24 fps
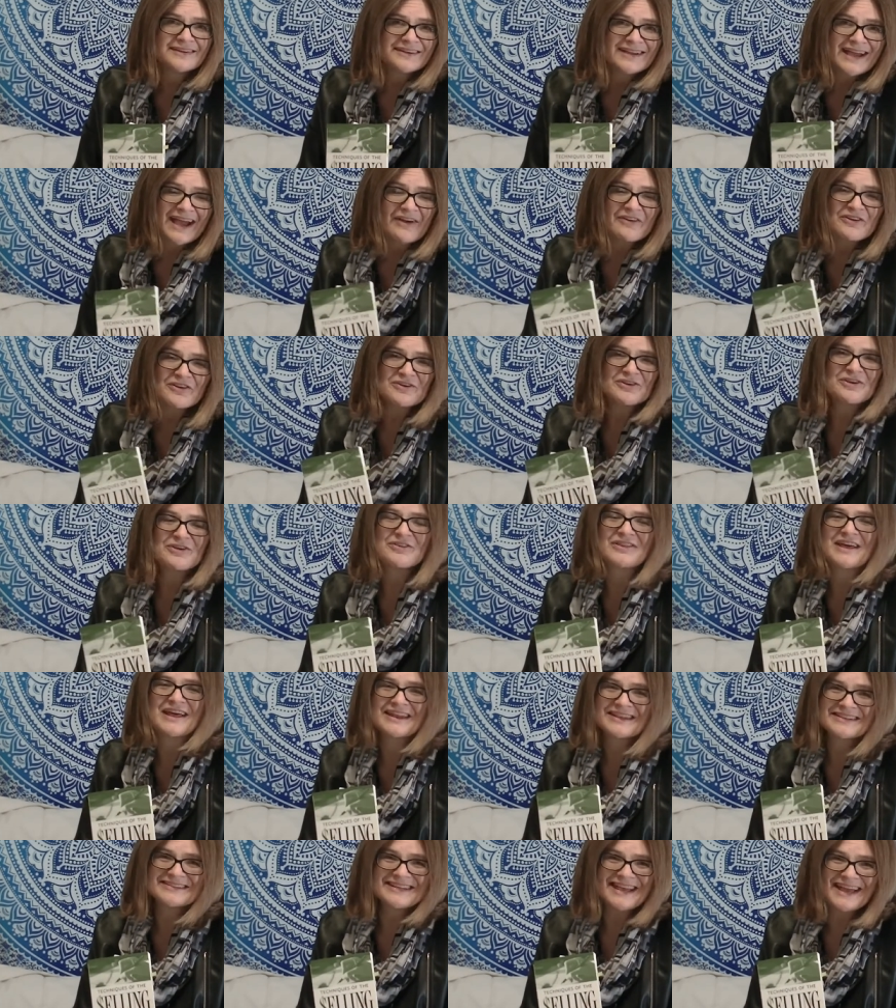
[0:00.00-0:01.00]
How do you do
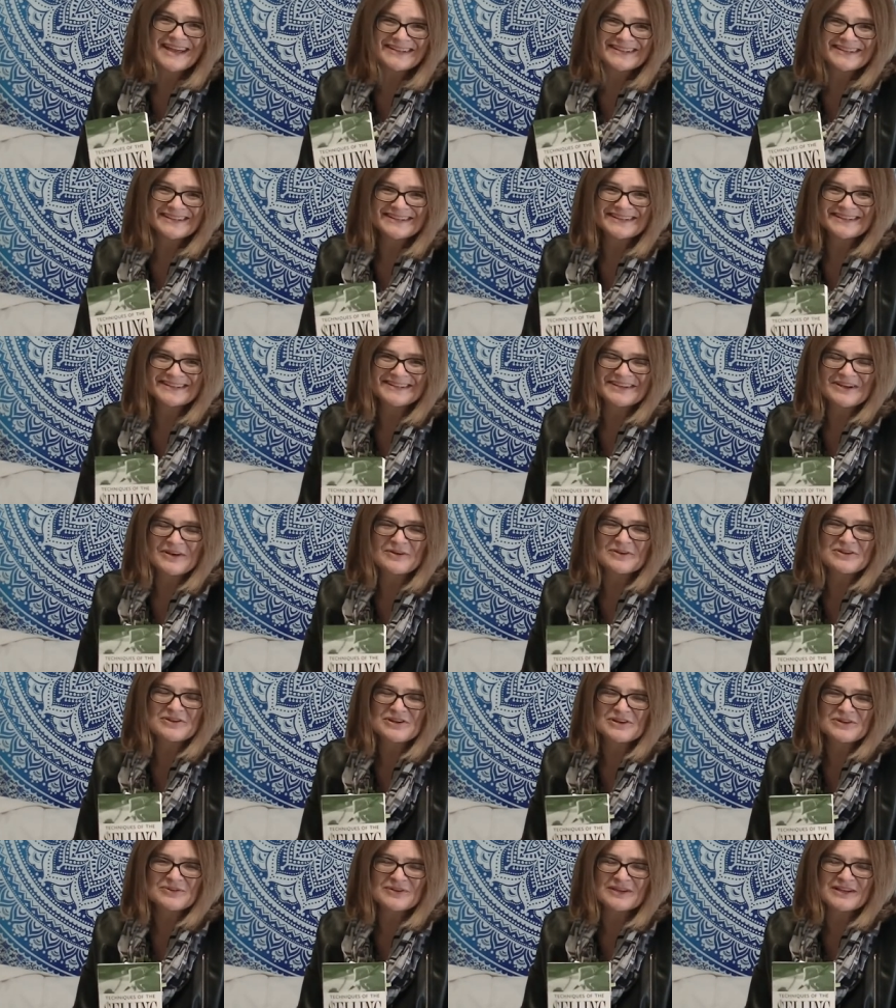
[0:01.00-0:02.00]
that exactly? You know, you
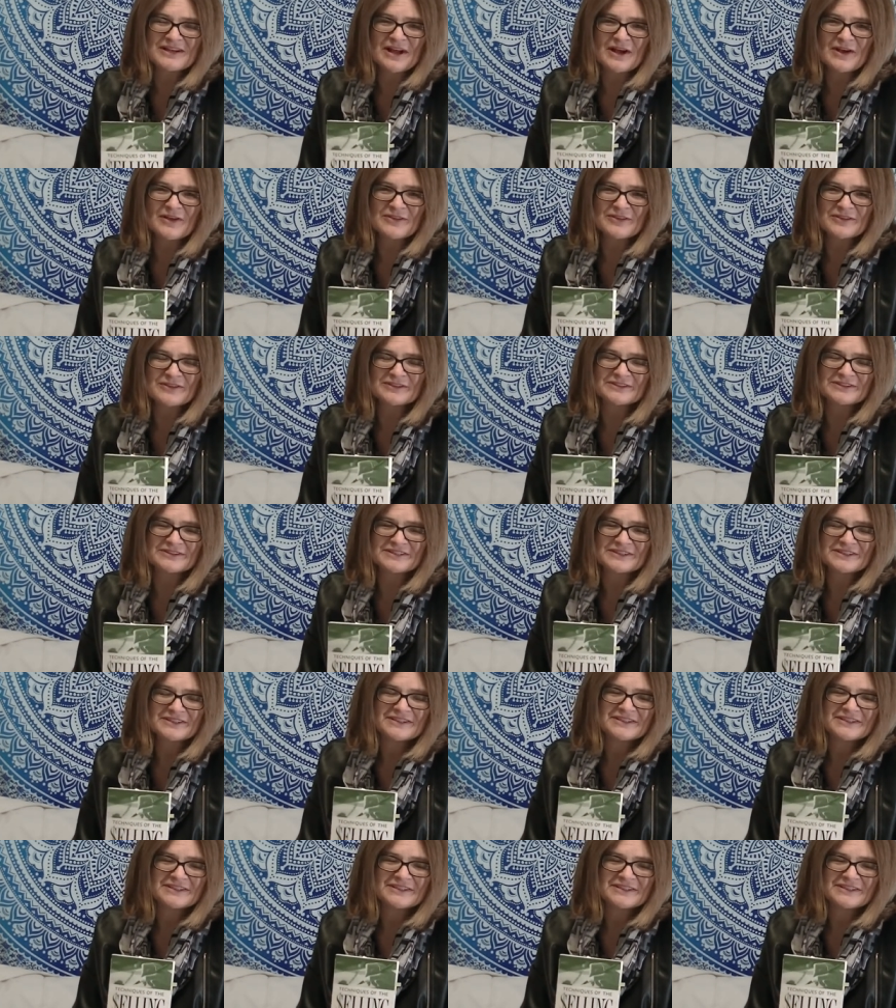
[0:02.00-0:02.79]
can read all the